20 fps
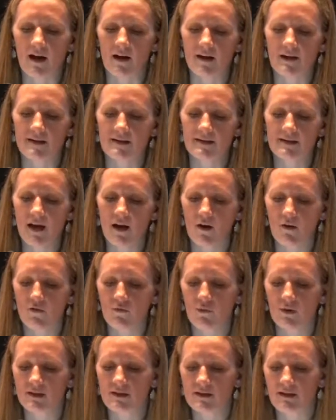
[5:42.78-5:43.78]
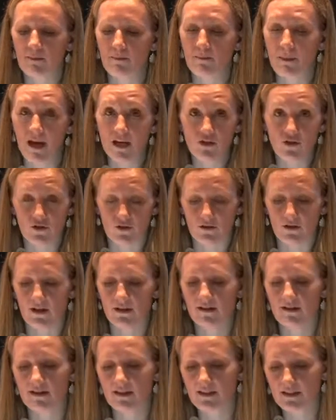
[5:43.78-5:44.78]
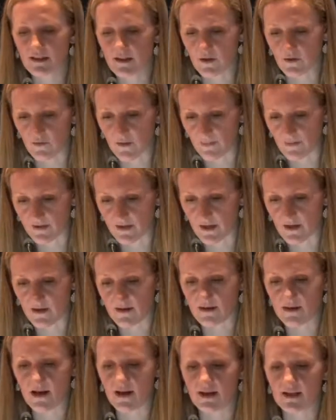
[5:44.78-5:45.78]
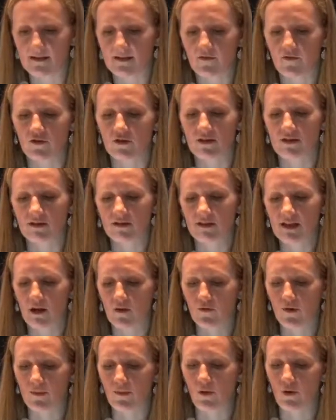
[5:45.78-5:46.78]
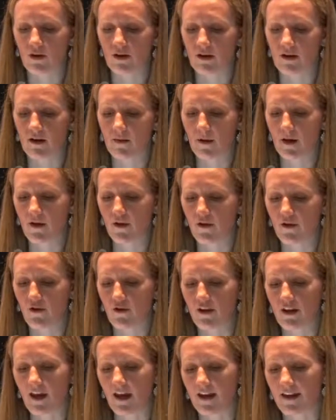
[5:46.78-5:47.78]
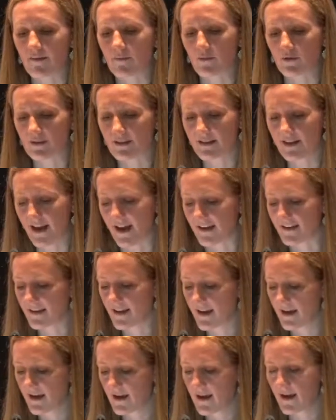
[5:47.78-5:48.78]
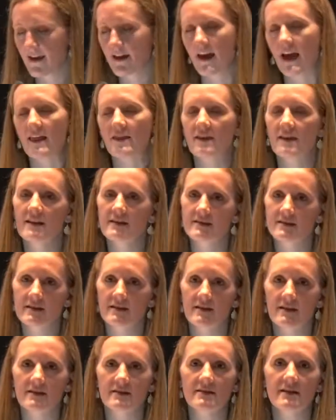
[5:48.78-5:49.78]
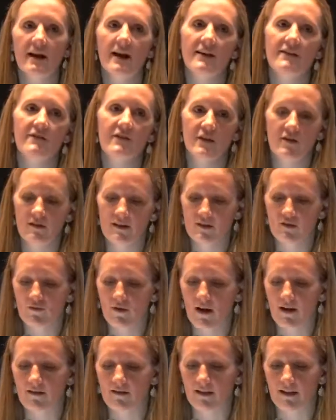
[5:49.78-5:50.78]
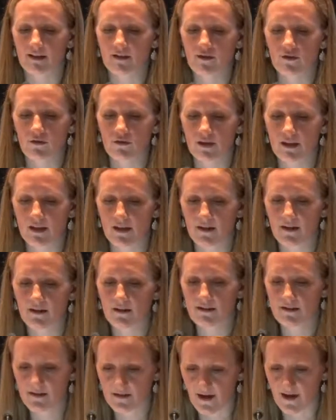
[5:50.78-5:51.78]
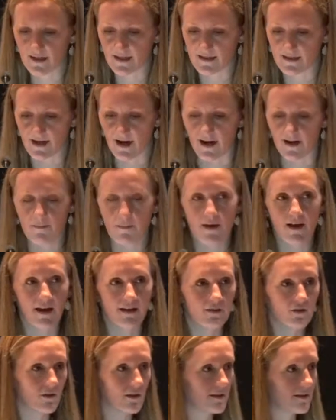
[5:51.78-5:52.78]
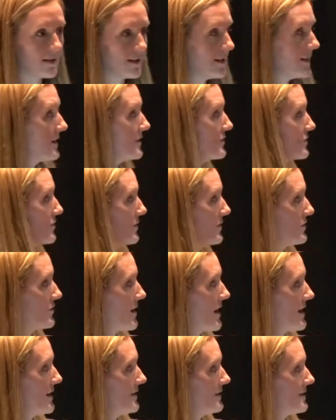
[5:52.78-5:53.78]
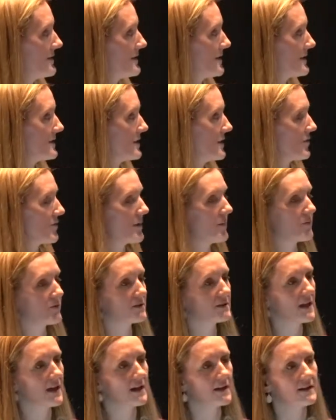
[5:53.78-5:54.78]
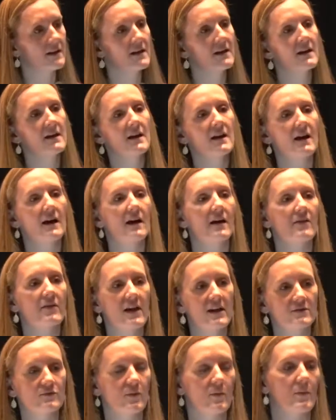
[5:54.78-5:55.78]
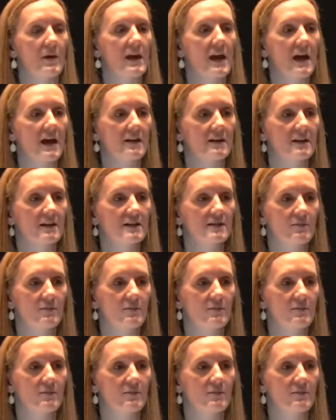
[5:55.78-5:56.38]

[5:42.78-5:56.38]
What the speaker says: itself was measured in 63% of the studies versus self-reported in about 38%. And this tied very directly to the study type. As you can see, controlled trials, 63%. That's when we had